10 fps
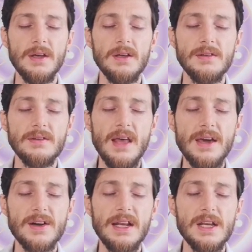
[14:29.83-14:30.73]

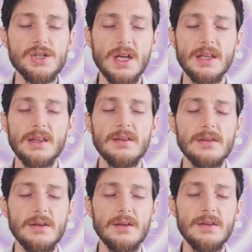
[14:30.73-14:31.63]
sacral energy and
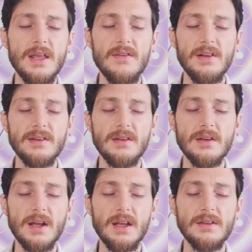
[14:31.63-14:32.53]
navel center,
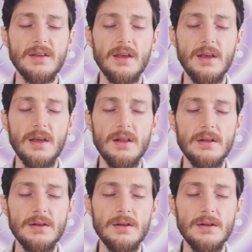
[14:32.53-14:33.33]
and exhale.